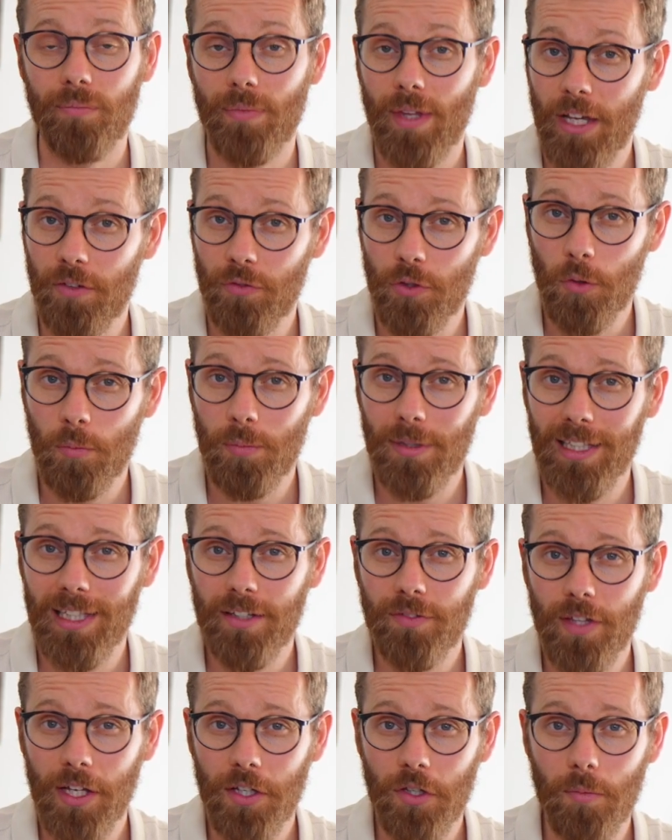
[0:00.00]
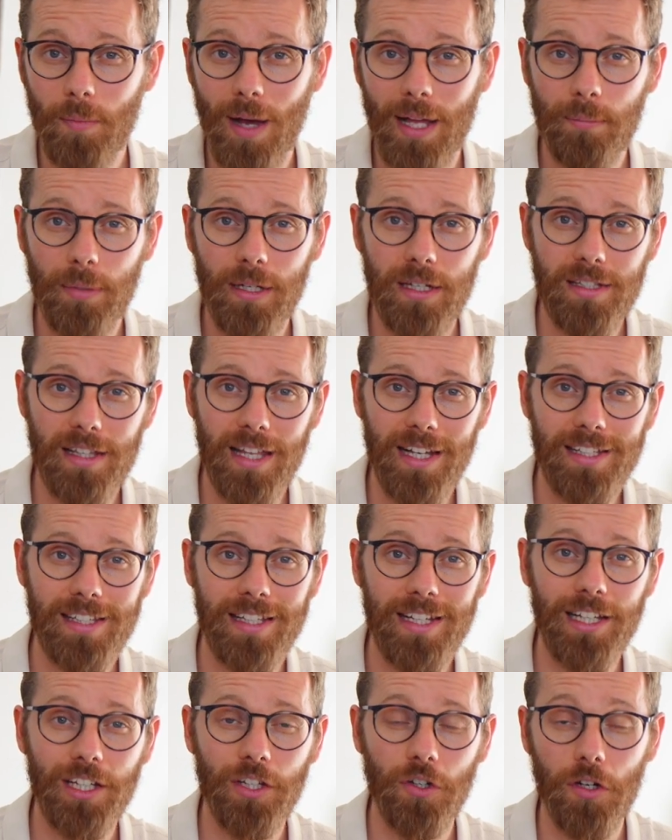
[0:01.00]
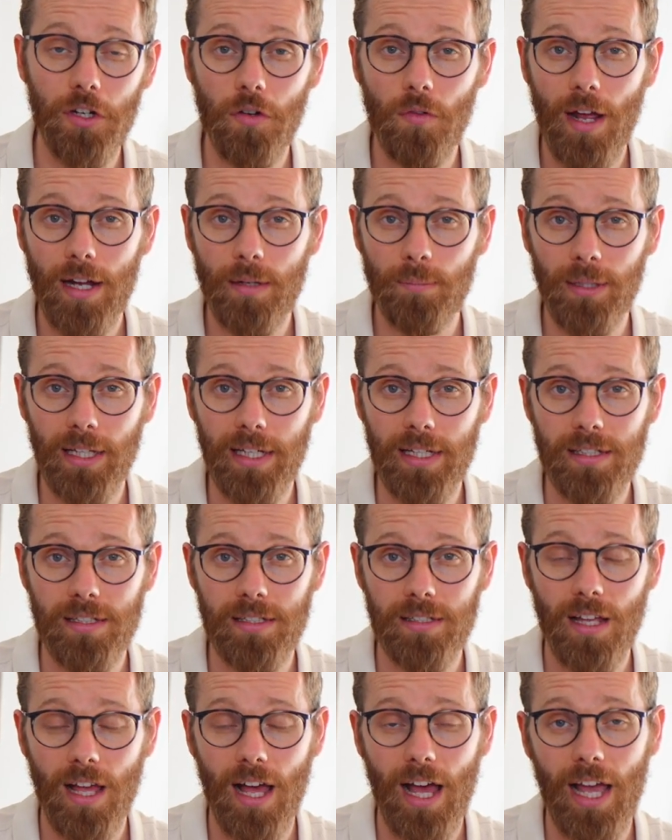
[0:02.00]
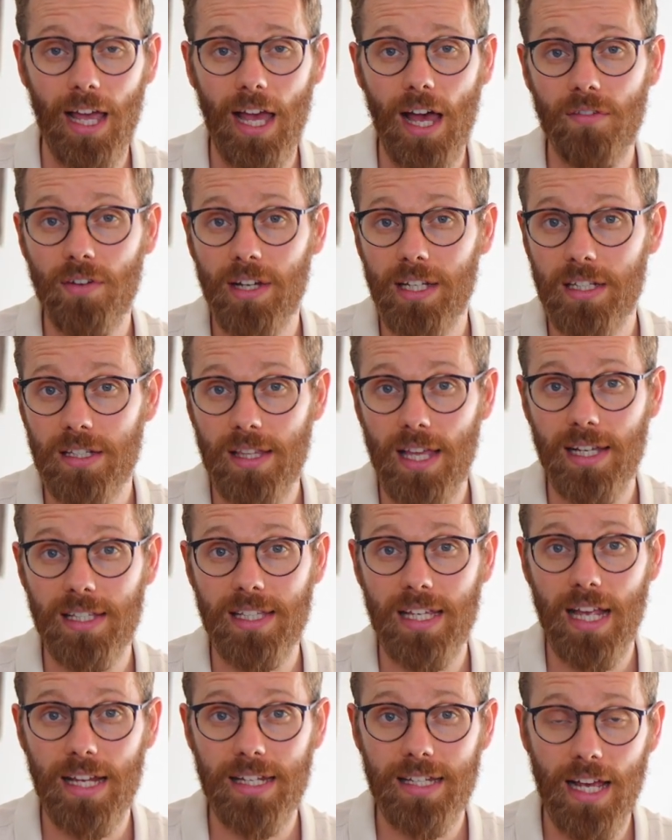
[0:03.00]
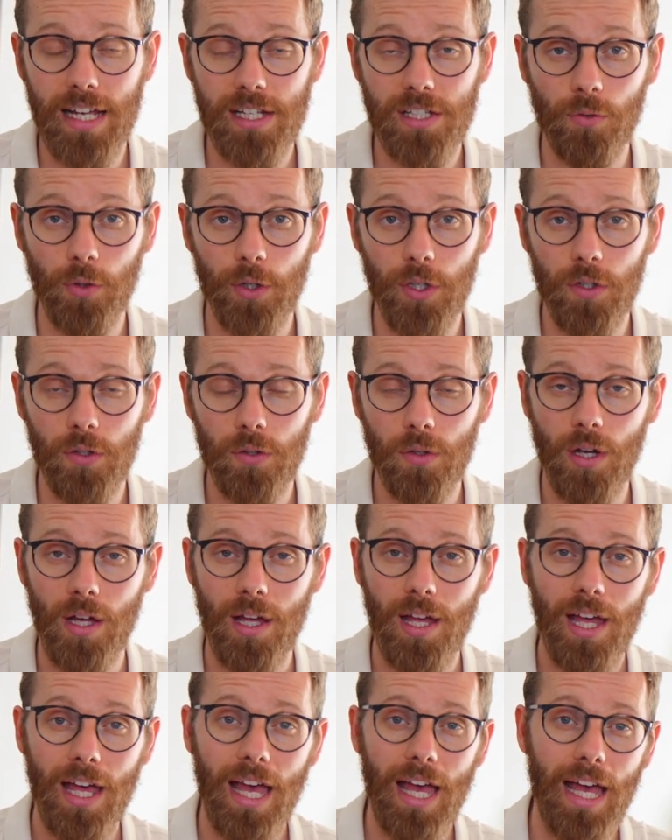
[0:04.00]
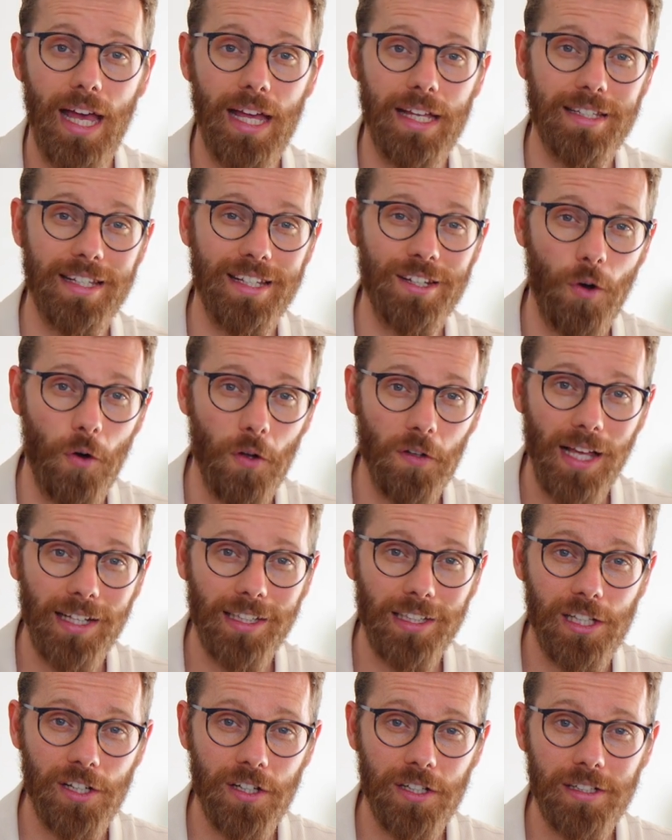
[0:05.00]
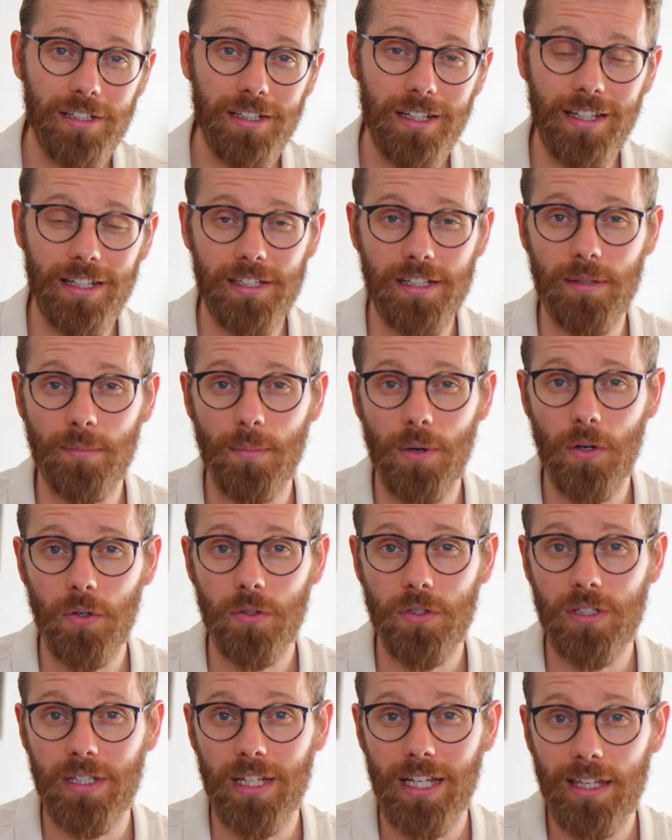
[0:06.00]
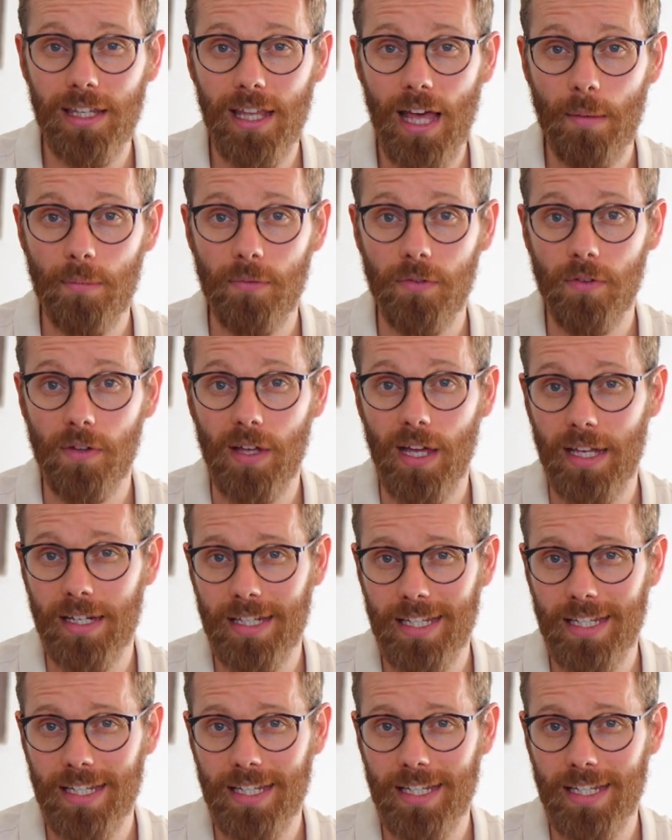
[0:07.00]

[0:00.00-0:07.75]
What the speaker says: If you believe that you might be dyslexic, you're in the right place. I have a dyslexia test for you, and in all likelihood, it's the most in-depth and